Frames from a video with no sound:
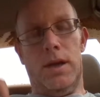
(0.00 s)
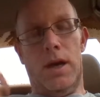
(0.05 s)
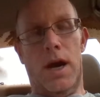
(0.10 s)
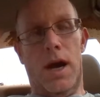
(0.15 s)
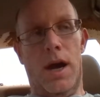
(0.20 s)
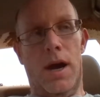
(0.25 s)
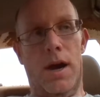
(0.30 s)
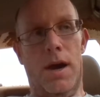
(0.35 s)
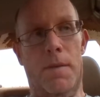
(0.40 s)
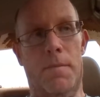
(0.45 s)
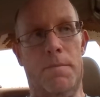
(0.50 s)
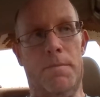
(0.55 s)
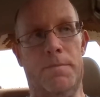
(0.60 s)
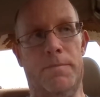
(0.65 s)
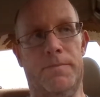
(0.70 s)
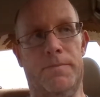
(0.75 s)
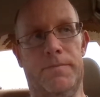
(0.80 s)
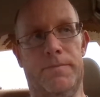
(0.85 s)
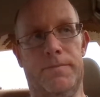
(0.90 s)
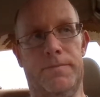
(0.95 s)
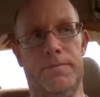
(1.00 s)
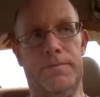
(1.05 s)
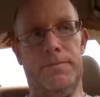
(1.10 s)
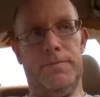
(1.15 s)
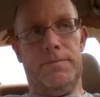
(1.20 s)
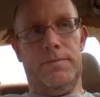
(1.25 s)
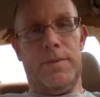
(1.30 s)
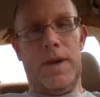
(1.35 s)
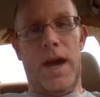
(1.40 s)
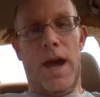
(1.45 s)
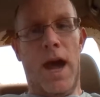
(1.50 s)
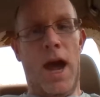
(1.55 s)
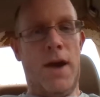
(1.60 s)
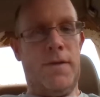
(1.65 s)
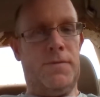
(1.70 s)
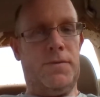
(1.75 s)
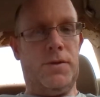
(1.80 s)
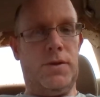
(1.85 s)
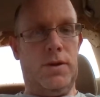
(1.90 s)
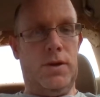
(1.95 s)
I'm
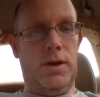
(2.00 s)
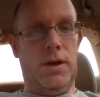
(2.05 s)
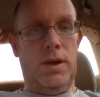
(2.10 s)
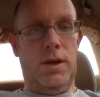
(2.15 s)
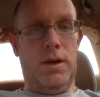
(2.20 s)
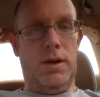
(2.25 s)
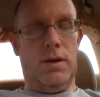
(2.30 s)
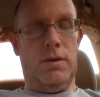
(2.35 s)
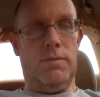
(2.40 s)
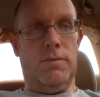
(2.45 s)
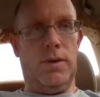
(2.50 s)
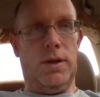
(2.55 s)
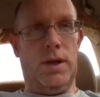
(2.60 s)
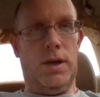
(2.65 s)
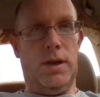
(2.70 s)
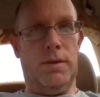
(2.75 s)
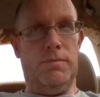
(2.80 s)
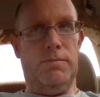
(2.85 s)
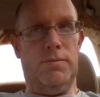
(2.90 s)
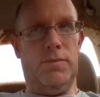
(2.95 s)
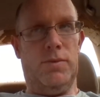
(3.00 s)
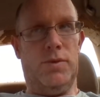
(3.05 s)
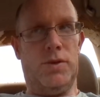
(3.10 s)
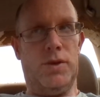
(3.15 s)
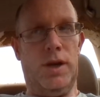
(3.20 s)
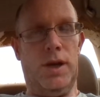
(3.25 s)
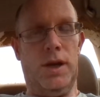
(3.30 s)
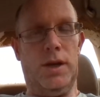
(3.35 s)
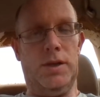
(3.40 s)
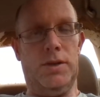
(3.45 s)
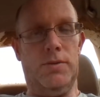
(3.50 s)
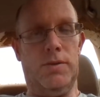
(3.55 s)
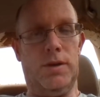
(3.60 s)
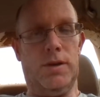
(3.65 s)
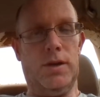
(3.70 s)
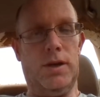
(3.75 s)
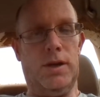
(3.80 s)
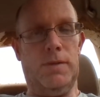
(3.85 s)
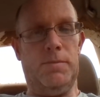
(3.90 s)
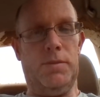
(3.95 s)
after here, what I'm trying to
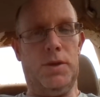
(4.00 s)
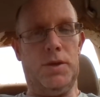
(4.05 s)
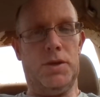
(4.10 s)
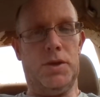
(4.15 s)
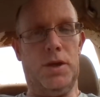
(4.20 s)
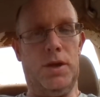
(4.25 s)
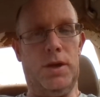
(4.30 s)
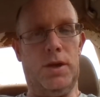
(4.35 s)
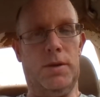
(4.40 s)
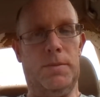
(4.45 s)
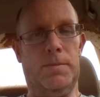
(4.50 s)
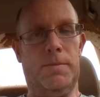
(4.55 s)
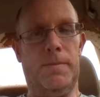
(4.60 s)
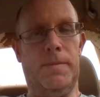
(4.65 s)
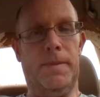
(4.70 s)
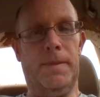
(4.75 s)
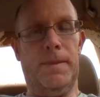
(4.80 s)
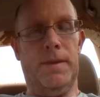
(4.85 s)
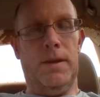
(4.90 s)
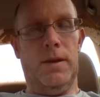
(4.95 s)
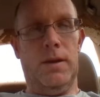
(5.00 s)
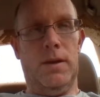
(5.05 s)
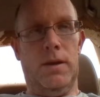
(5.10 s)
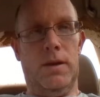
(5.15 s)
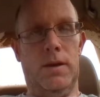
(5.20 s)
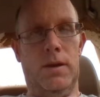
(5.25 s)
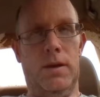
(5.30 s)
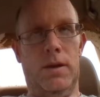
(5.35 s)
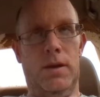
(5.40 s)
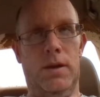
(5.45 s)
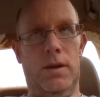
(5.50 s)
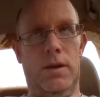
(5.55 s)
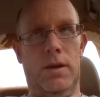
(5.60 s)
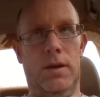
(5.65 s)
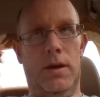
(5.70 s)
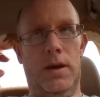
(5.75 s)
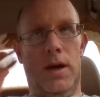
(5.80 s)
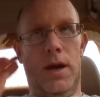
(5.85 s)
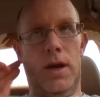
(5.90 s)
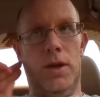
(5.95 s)
accomplish here,
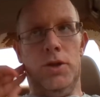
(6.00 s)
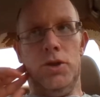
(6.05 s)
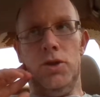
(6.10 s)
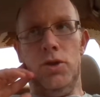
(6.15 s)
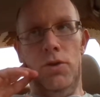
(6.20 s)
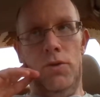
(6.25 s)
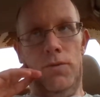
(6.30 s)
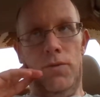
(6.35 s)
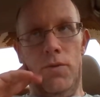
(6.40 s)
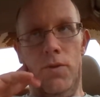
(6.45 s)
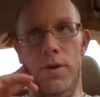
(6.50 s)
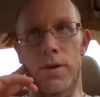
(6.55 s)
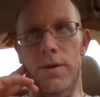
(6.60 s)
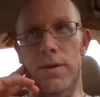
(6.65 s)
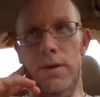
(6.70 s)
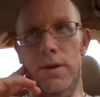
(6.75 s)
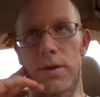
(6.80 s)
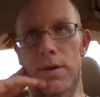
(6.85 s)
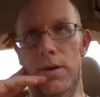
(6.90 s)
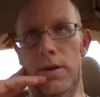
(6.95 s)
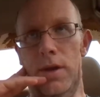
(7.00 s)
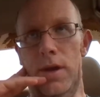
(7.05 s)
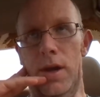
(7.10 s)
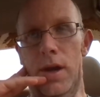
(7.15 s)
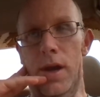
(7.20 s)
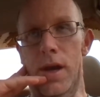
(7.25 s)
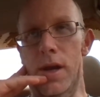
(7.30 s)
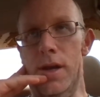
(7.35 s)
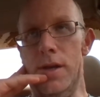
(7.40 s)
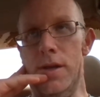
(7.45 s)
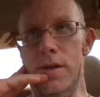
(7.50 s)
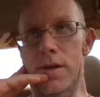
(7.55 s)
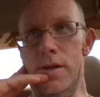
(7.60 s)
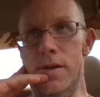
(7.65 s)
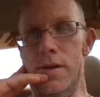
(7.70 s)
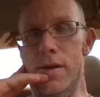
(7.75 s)
and so forth. And